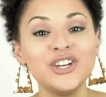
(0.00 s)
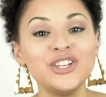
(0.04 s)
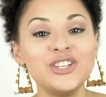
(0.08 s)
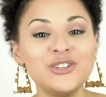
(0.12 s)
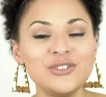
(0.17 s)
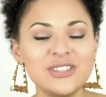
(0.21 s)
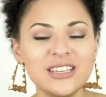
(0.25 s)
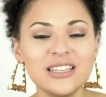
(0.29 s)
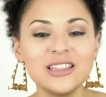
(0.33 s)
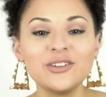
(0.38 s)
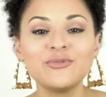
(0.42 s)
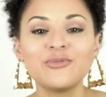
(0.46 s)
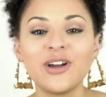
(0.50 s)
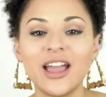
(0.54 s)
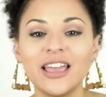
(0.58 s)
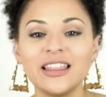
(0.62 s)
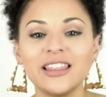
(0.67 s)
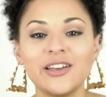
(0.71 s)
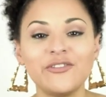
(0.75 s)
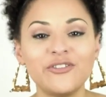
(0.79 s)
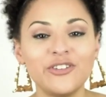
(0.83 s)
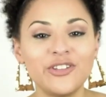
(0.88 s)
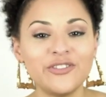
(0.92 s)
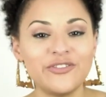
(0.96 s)
Using the
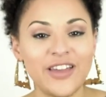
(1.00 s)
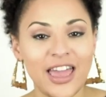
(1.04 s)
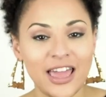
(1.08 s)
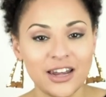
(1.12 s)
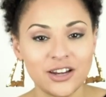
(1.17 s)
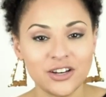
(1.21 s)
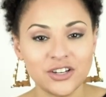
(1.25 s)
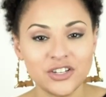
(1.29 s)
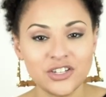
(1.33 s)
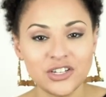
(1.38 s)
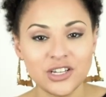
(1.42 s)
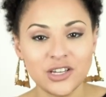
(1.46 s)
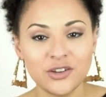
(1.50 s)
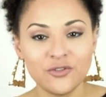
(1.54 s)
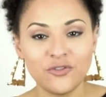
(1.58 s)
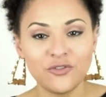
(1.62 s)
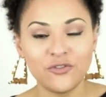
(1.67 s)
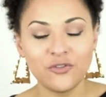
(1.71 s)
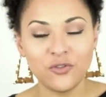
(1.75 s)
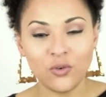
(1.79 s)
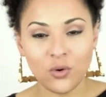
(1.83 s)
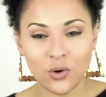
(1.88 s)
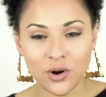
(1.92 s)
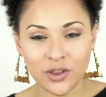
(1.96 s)
right level of energy
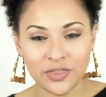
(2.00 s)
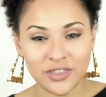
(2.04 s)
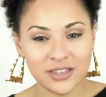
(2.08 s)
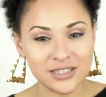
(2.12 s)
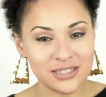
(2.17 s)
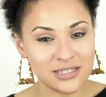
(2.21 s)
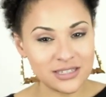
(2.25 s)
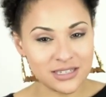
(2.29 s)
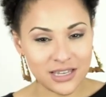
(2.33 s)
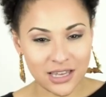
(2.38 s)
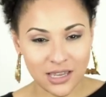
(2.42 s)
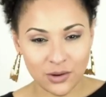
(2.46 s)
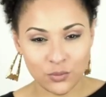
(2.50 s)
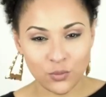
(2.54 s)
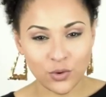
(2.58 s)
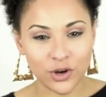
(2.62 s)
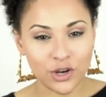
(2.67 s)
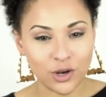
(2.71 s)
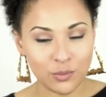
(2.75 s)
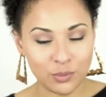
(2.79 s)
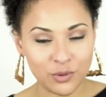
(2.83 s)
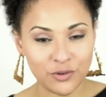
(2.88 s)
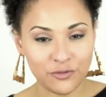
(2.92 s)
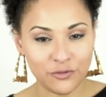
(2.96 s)
for the scene where
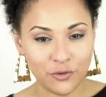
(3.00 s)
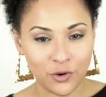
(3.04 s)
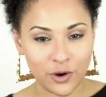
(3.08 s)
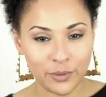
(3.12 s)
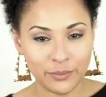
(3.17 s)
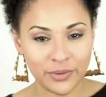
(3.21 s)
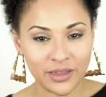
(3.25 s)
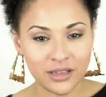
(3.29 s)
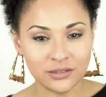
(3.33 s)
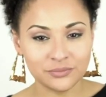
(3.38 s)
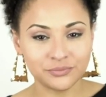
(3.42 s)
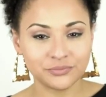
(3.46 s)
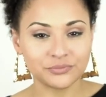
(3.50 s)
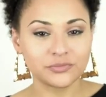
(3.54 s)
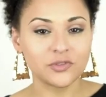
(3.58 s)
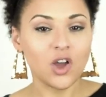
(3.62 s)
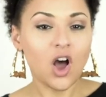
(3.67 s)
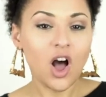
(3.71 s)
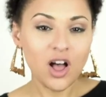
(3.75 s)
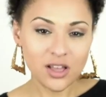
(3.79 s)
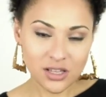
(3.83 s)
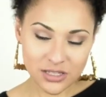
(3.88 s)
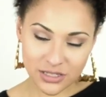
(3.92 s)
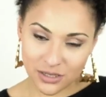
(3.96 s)
you're performing
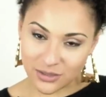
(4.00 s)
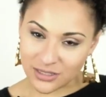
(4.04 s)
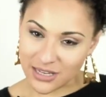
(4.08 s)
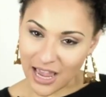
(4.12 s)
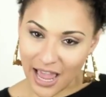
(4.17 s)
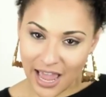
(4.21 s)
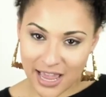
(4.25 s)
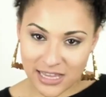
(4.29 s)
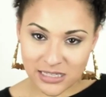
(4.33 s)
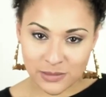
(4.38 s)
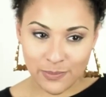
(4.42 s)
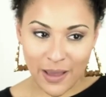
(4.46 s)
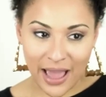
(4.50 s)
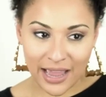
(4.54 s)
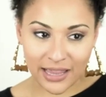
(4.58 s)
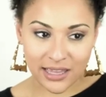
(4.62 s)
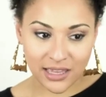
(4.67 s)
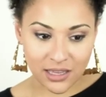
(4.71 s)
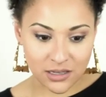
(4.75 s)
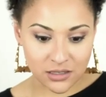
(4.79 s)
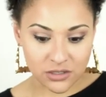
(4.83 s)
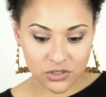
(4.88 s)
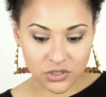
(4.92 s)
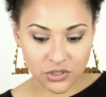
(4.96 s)
also ties back
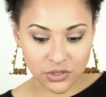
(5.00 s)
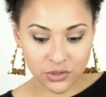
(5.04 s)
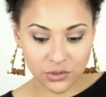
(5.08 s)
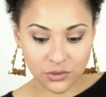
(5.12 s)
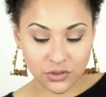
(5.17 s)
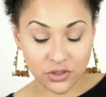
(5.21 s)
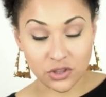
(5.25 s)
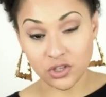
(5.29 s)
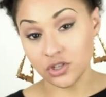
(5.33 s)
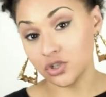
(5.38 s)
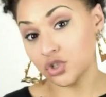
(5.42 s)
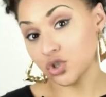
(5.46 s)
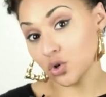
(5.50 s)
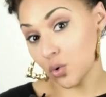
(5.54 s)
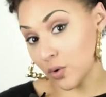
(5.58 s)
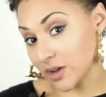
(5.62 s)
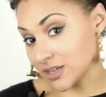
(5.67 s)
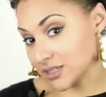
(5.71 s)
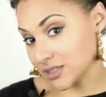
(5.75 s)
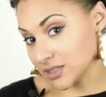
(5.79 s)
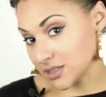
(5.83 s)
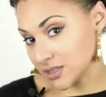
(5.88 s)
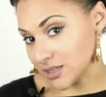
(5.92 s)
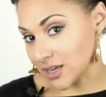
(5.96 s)
into the
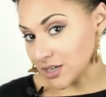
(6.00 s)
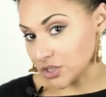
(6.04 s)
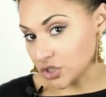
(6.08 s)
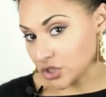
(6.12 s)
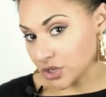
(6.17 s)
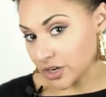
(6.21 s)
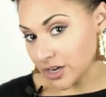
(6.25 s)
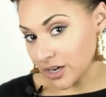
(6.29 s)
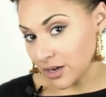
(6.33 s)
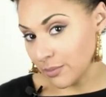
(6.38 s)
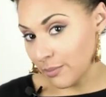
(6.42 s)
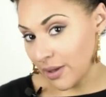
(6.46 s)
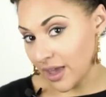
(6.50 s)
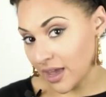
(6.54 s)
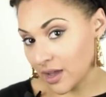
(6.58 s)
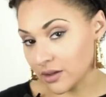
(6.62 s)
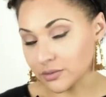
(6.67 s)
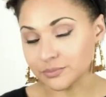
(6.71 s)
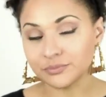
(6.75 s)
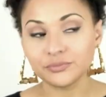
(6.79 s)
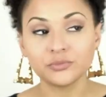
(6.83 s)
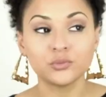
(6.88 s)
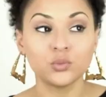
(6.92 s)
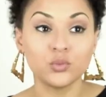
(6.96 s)
choices that you're going to make,
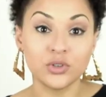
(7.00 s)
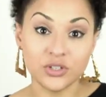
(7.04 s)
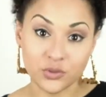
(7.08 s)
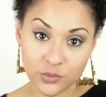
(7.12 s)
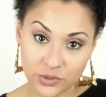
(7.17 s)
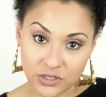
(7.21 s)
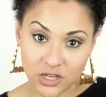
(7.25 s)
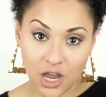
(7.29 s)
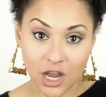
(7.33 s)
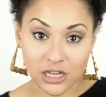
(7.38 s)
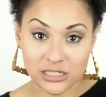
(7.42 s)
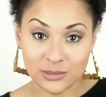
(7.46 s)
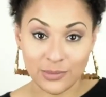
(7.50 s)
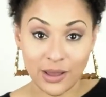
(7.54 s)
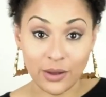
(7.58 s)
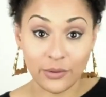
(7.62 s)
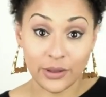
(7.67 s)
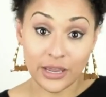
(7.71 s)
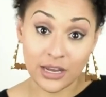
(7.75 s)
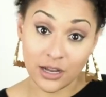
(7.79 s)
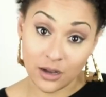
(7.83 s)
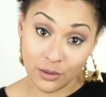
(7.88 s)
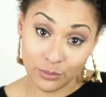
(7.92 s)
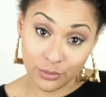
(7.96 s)
which we talked
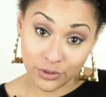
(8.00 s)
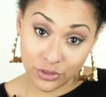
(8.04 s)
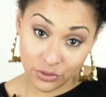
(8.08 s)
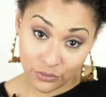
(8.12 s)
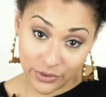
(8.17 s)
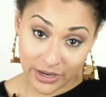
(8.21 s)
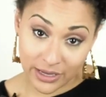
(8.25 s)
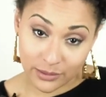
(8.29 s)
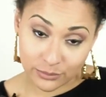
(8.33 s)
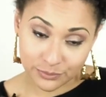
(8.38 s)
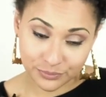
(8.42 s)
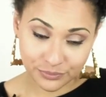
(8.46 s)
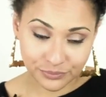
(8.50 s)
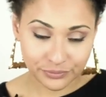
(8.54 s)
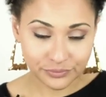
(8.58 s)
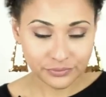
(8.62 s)
about in number 3.